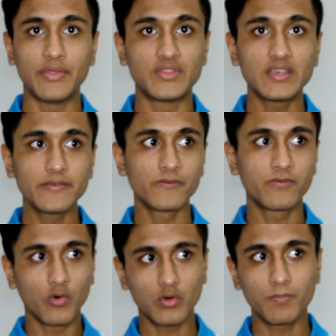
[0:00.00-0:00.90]
and these
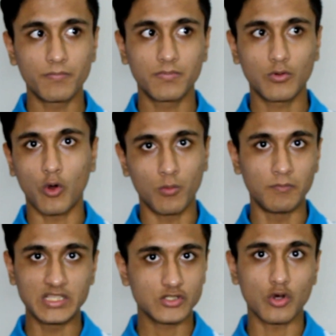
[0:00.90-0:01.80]

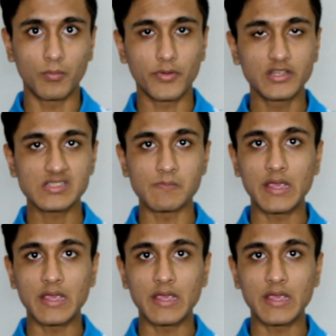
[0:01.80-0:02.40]
4 major components